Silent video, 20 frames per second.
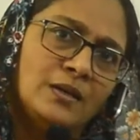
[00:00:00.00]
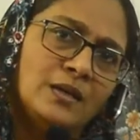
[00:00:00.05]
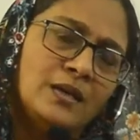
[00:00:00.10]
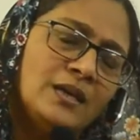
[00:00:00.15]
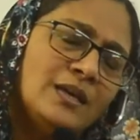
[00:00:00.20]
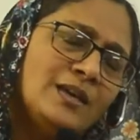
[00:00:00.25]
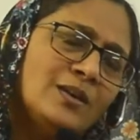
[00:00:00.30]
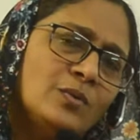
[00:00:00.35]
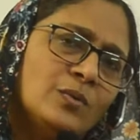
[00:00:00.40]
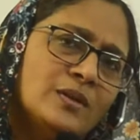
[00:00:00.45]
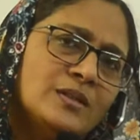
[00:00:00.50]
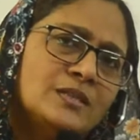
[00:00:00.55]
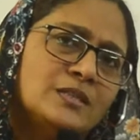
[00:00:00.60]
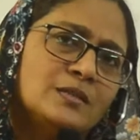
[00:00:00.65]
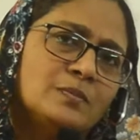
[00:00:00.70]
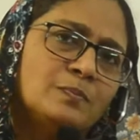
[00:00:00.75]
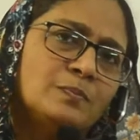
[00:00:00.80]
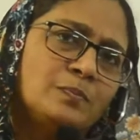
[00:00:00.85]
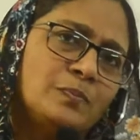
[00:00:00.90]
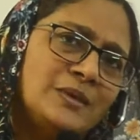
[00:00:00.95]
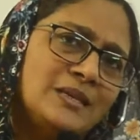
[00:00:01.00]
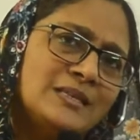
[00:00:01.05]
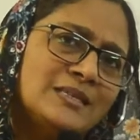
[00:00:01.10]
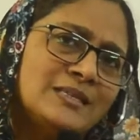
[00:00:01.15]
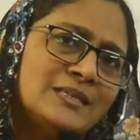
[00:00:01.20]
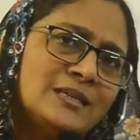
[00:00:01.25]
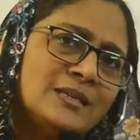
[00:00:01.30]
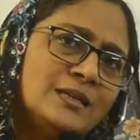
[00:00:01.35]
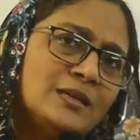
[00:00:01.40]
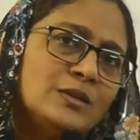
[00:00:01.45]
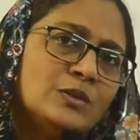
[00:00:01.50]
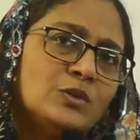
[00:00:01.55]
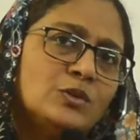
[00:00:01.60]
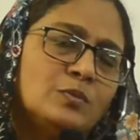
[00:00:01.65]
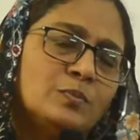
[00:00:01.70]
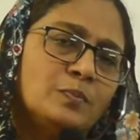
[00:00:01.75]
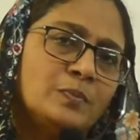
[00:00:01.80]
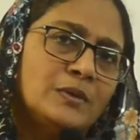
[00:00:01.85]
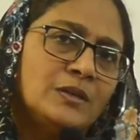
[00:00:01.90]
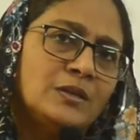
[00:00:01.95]
equals PC into
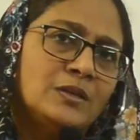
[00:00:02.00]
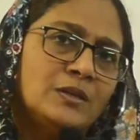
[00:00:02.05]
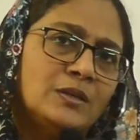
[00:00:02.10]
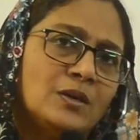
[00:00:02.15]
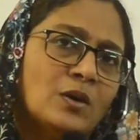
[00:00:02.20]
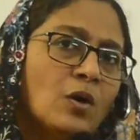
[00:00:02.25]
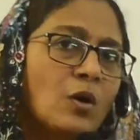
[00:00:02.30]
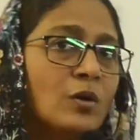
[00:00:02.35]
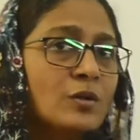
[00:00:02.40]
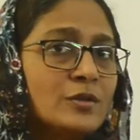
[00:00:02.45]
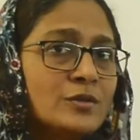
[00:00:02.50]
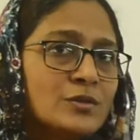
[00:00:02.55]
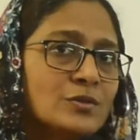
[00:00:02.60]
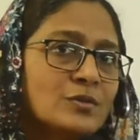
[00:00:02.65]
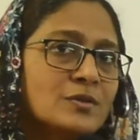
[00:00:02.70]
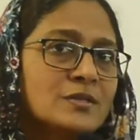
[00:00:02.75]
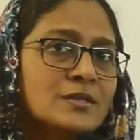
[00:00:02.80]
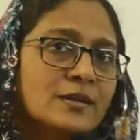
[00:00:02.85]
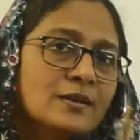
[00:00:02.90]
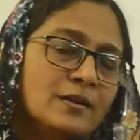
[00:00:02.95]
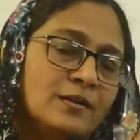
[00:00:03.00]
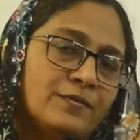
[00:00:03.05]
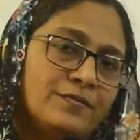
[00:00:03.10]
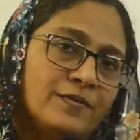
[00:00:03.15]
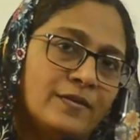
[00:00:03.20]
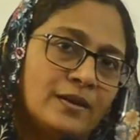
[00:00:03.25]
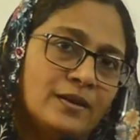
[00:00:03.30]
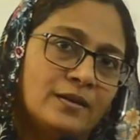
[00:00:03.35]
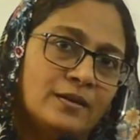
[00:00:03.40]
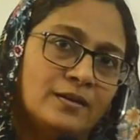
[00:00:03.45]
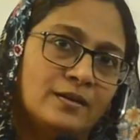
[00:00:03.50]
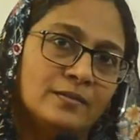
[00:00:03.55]
PD also signify?